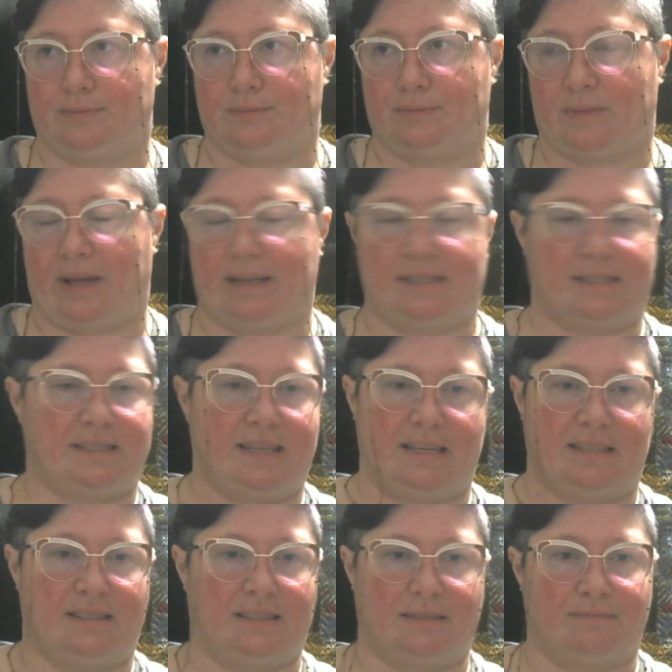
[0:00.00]
I just
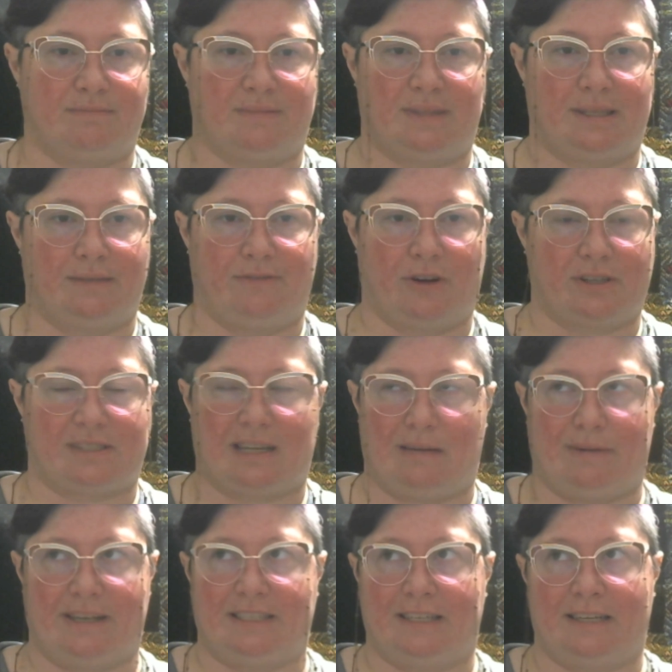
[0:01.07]
needed the first time
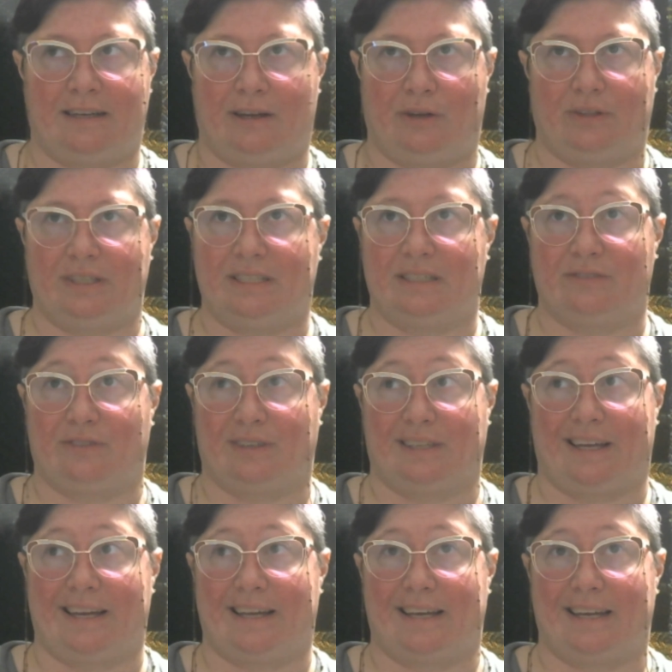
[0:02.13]
I did it, I only did it for
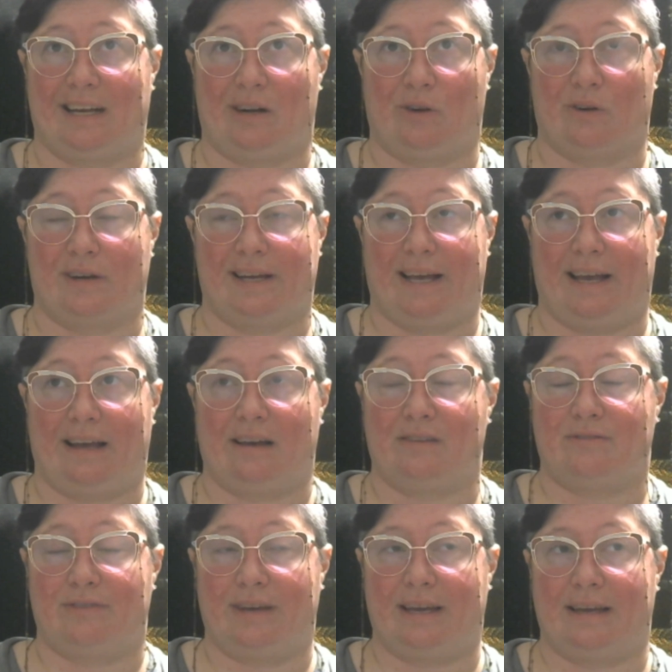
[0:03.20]
like an hour and a
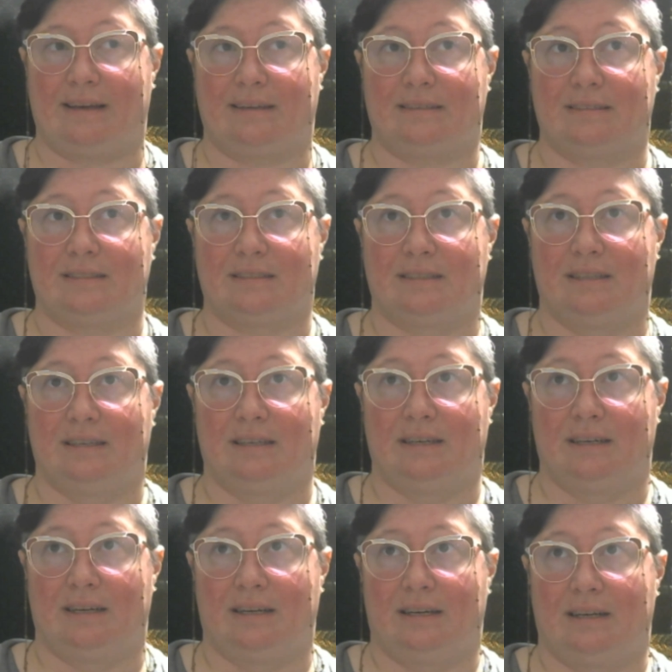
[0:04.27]
half, and
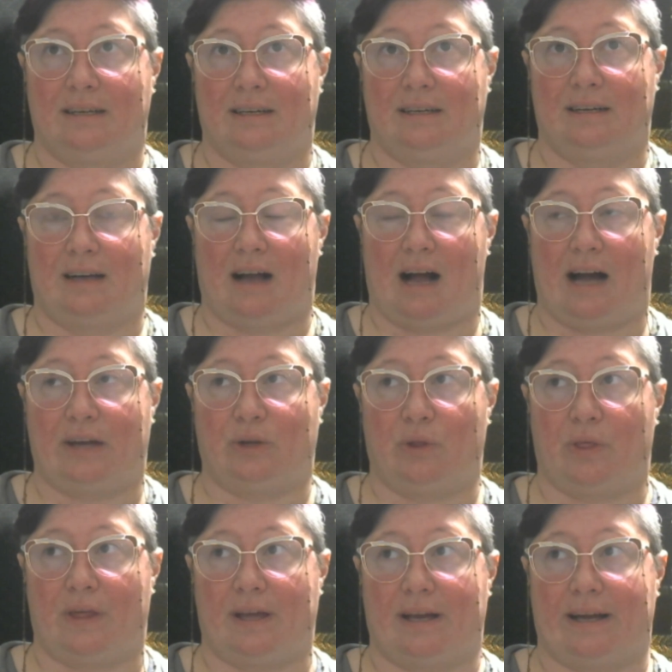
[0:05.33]
I don't
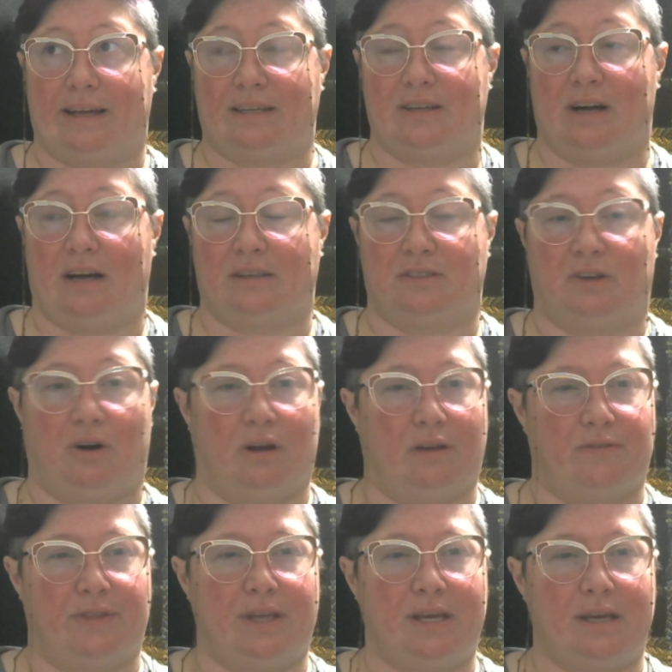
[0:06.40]
think I had gotten all
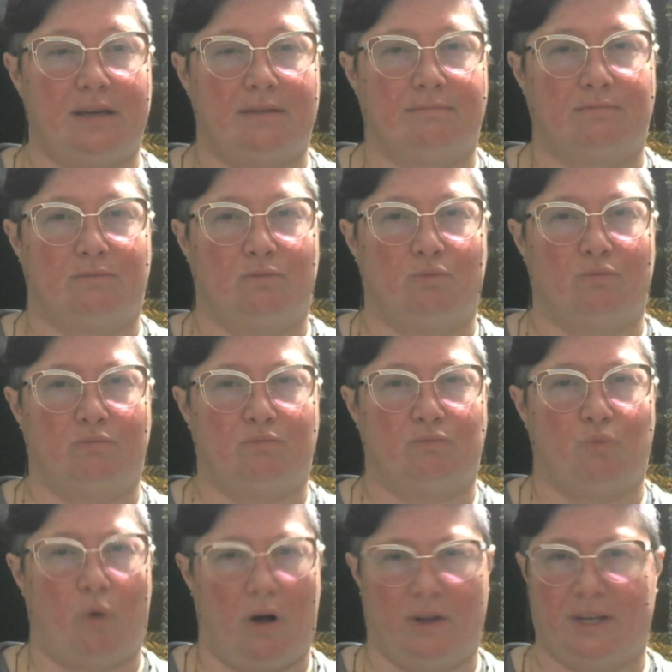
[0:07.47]
of the
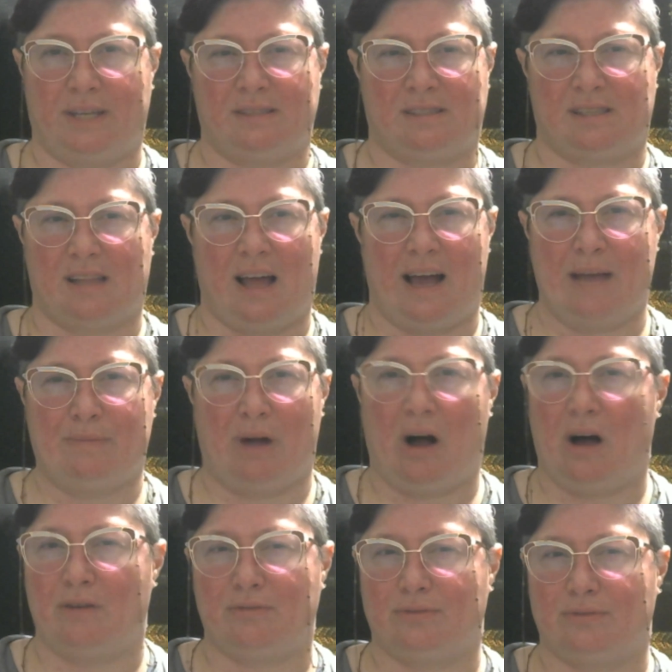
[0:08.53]
walnut slime
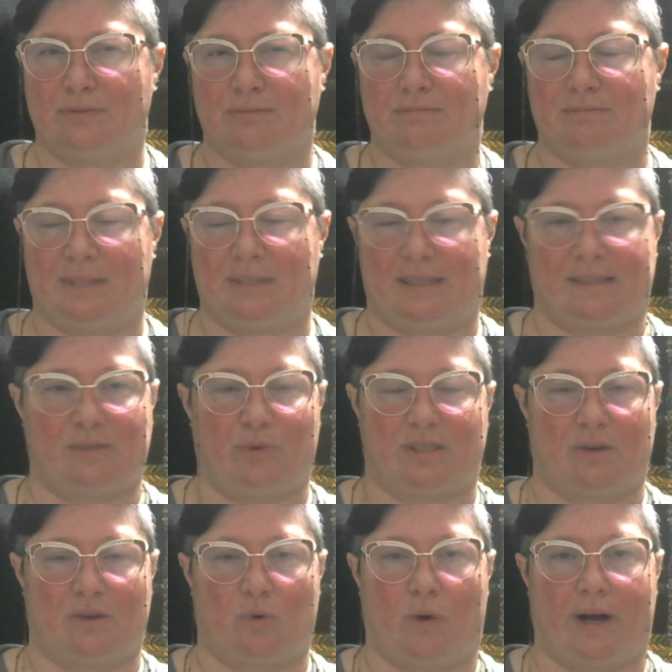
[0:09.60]
off, because it
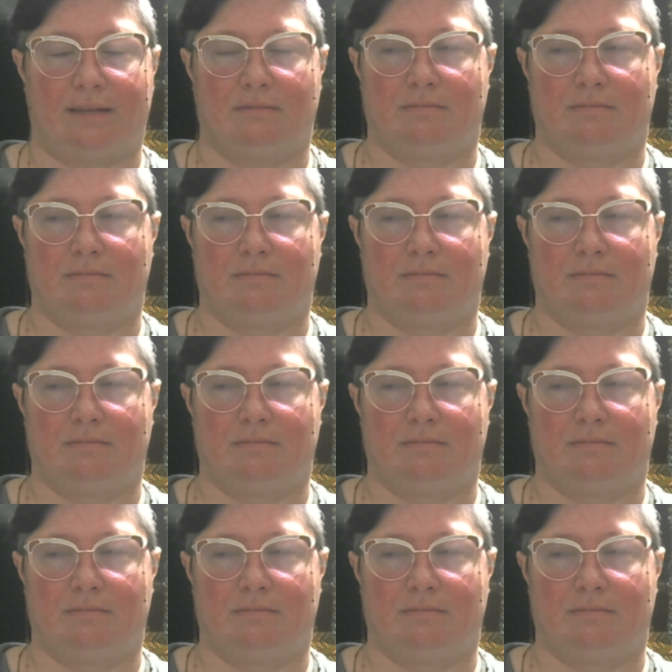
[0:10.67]
wasn't quite...